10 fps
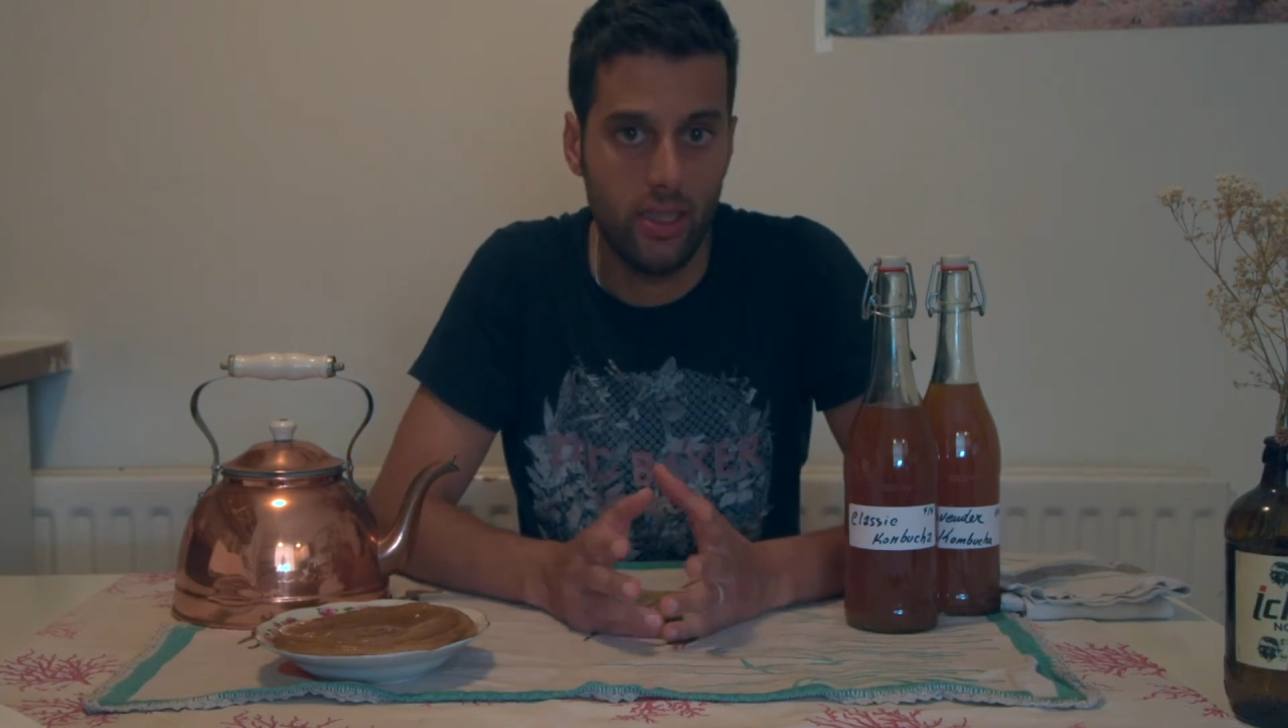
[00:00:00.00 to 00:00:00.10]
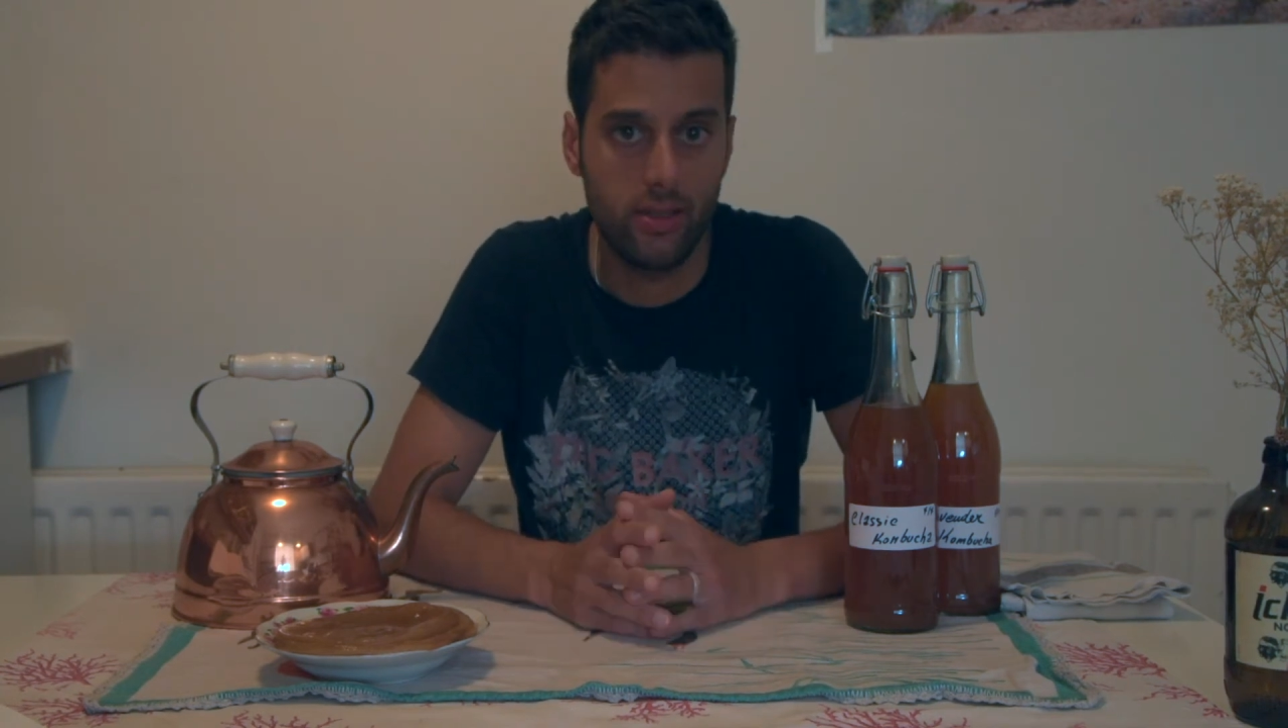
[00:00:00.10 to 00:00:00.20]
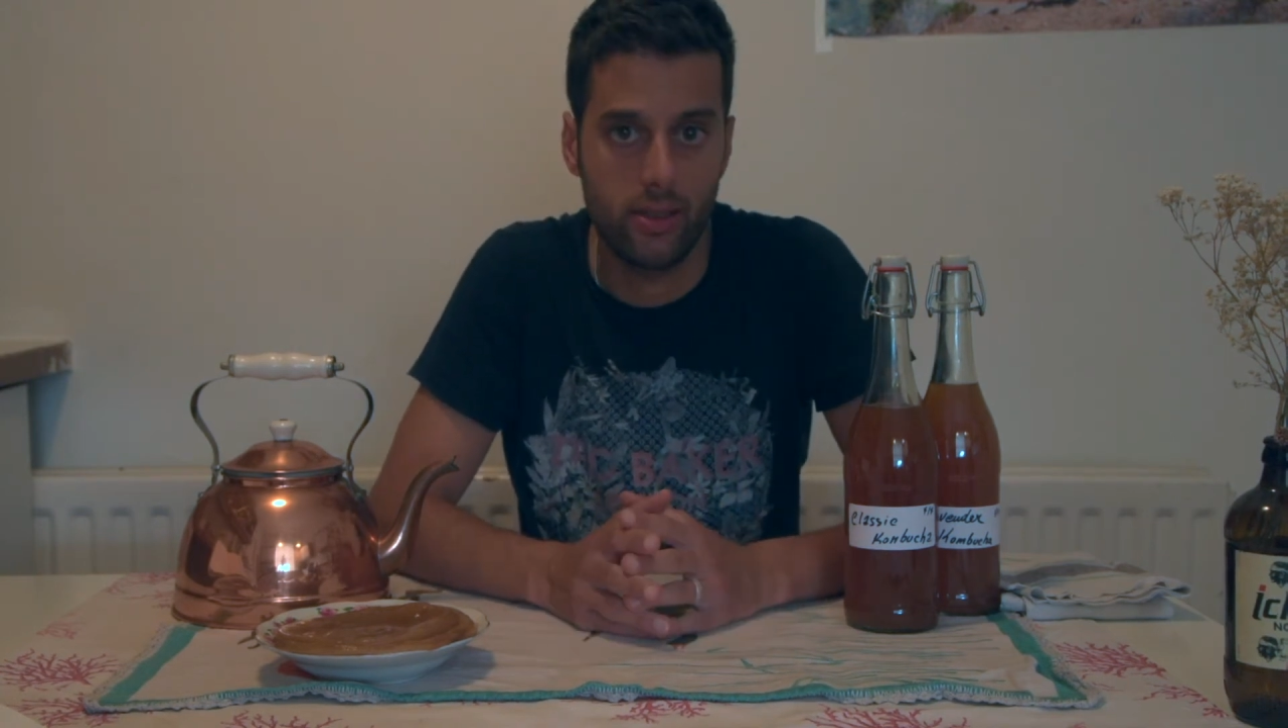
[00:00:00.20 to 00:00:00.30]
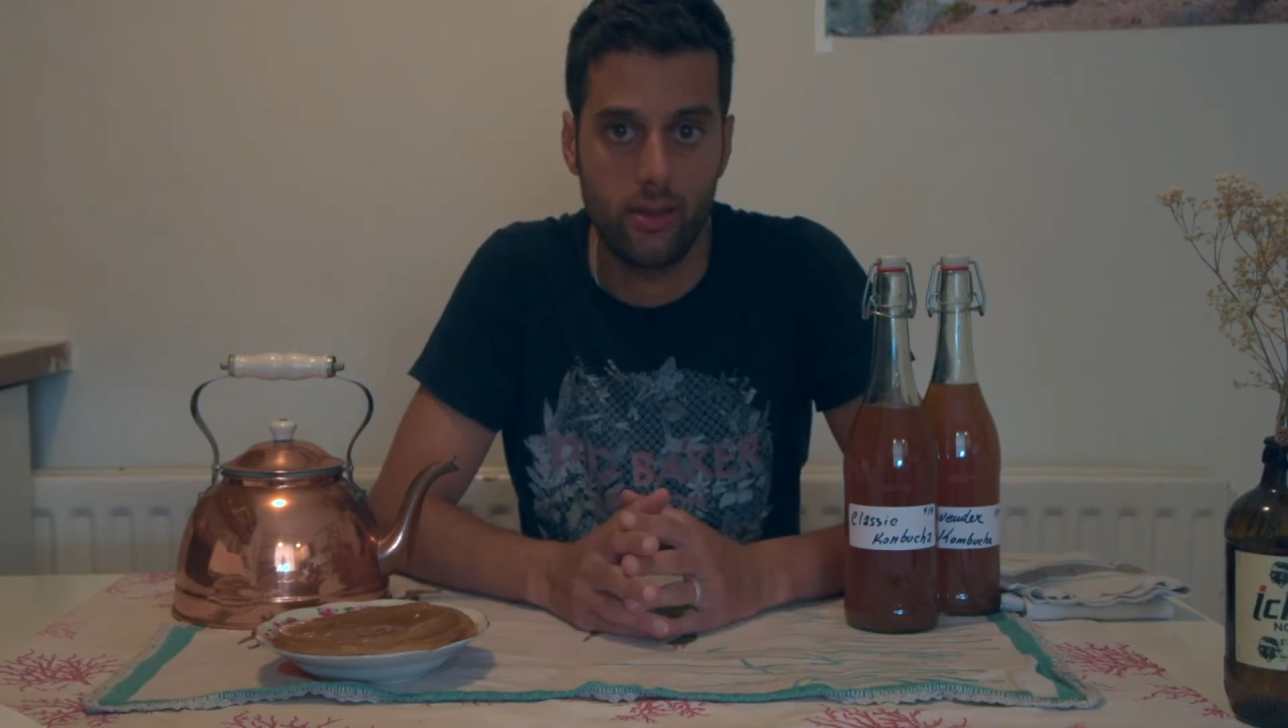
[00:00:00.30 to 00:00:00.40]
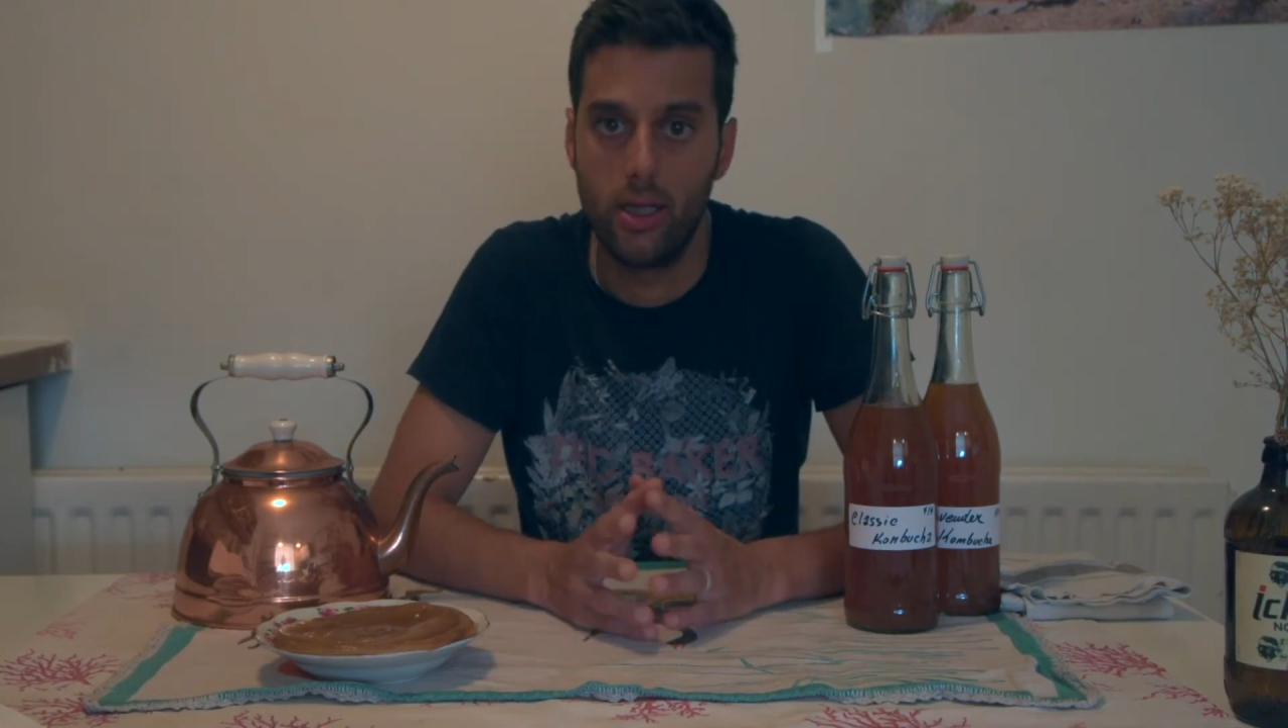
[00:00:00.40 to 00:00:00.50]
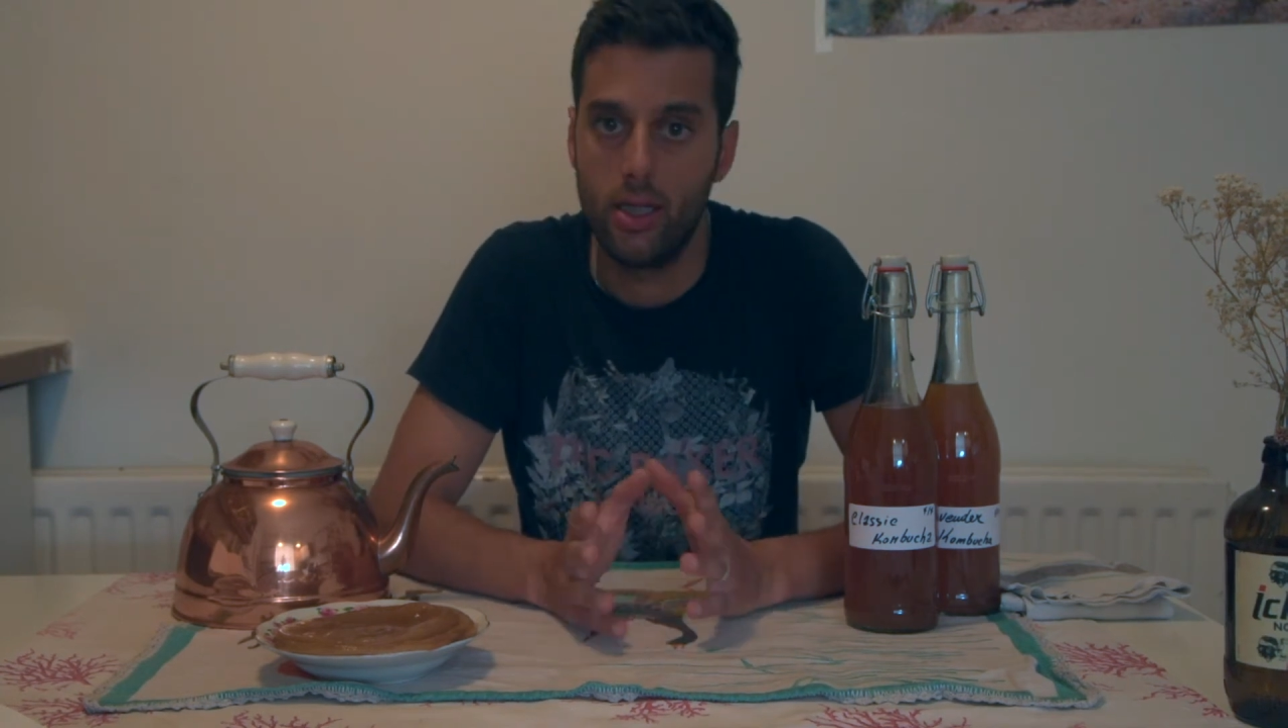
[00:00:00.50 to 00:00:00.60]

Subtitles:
liter.